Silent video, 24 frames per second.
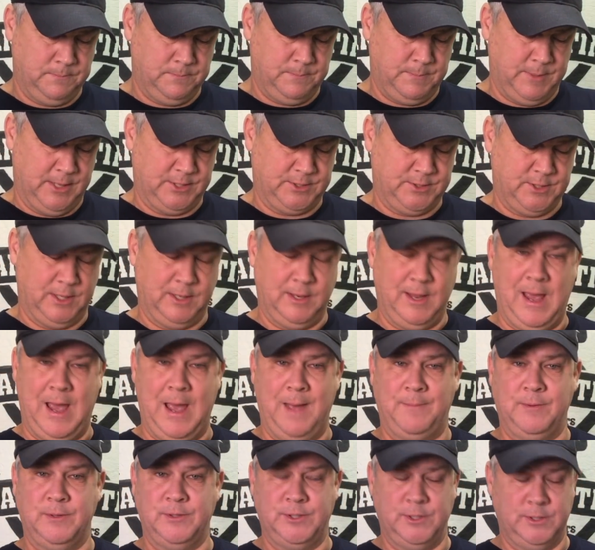Best thing that
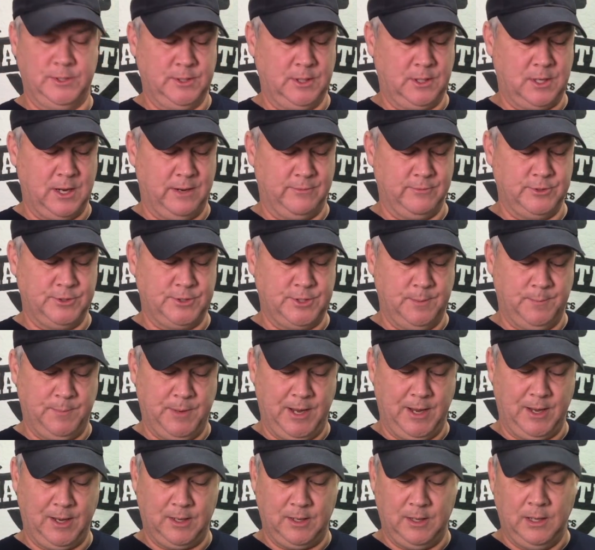happens is it covers the
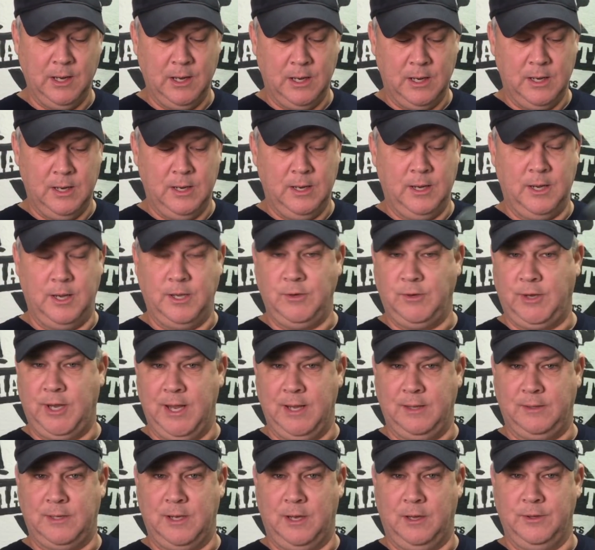pink and you
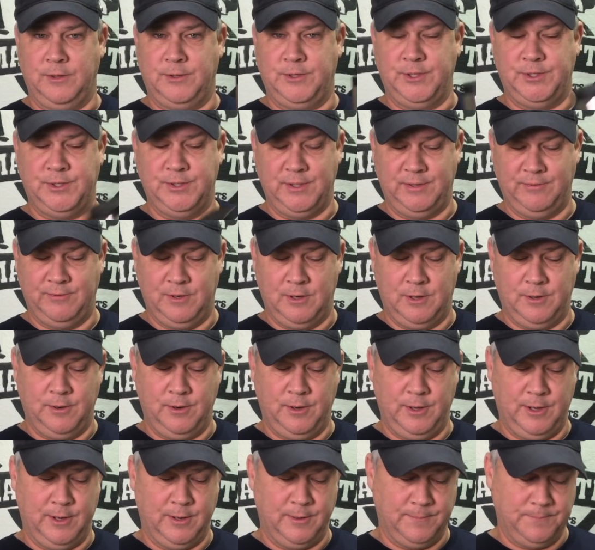can't tell that this is even under
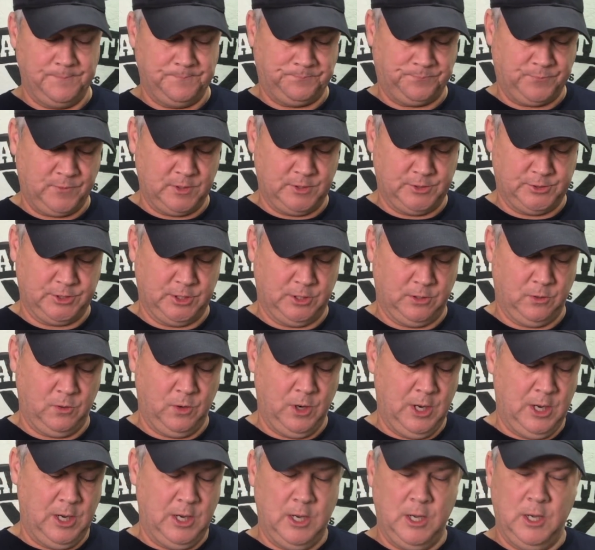there. So
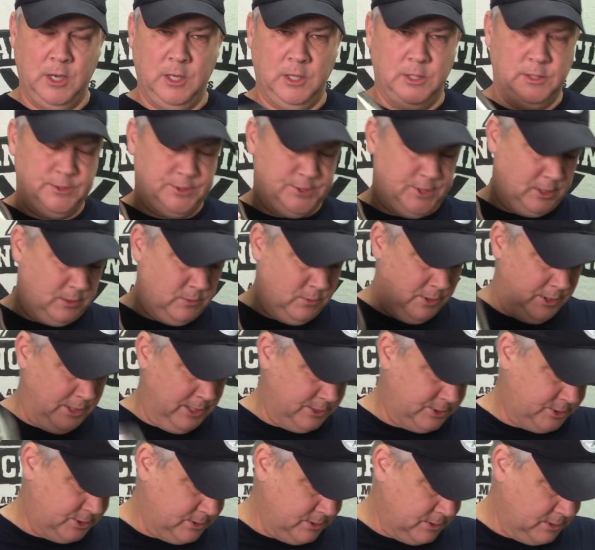stick with
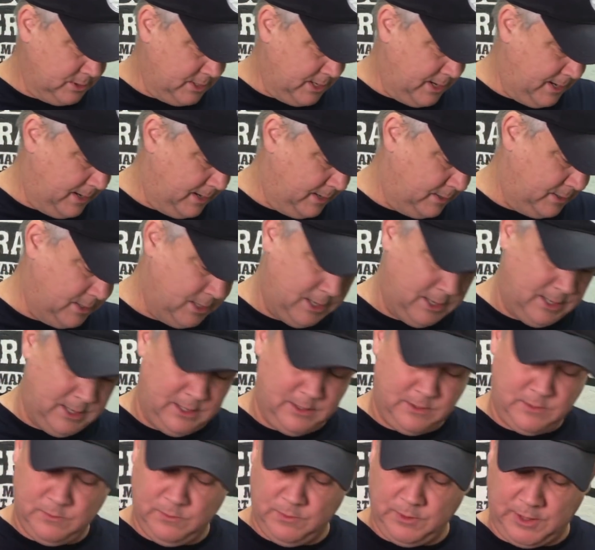us and
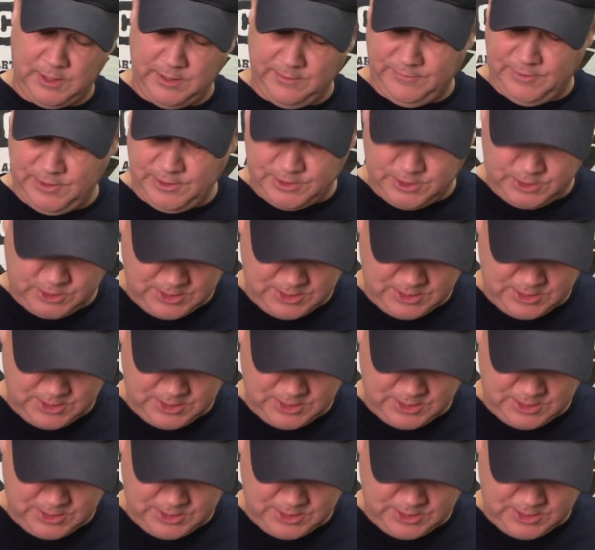we'll give this a